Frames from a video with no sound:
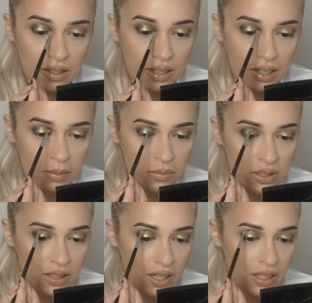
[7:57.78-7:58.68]
And I'm
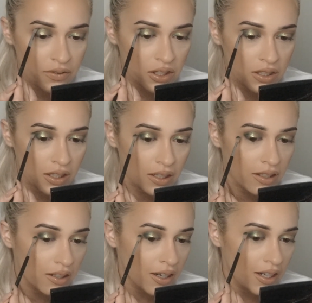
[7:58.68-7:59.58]
just kind of just going
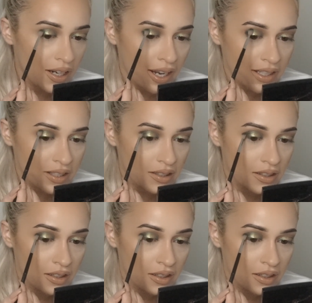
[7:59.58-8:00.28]
to connect